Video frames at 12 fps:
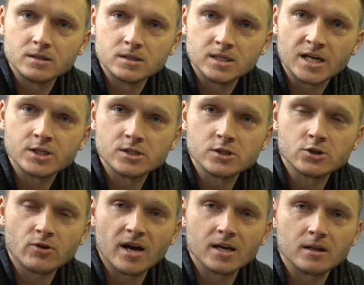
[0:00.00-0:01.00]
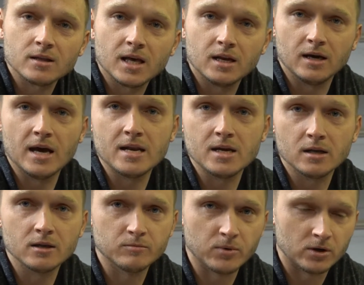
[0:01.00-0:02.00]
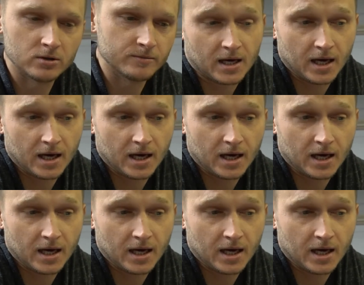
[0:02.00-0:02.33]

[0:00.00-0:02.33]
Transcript: tension strength than any other bolt.